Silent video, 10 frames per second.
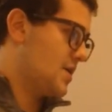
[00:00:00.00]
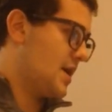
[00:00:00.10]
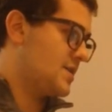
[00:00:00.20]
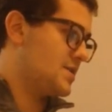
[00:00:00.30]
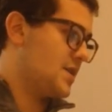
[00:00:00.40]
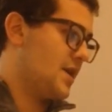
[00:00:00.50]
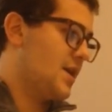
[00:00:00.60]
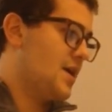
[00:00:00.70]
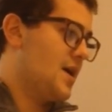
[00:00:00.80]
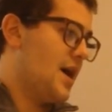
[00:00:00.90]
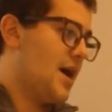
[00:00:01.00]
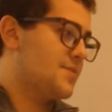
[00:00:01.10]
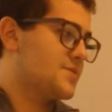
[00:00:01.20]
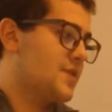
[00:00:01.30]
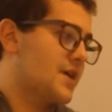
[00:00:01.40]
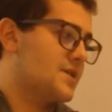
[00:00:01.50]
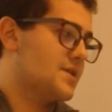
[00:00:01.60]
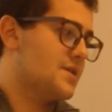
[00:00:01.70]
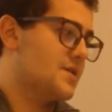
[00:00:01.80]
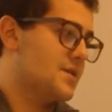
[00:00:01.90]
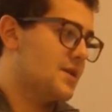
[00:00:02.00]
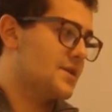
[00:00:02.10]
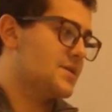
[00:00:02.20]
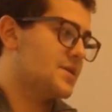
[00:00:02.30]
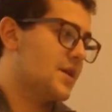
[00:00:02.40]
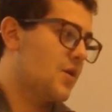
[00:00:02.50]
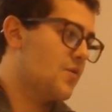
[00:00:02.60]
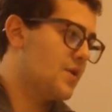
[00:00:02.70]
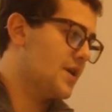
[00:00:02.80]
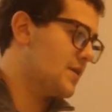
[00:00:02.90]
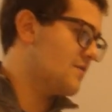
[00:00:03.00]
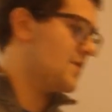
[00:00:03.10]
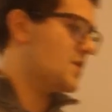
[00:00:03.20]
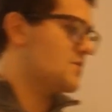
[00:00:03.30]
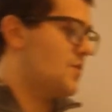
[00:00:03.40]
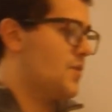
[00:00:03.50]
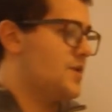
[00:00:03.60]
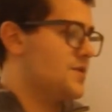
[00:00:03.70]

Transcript: that is a abstract, existing only in the virtual world,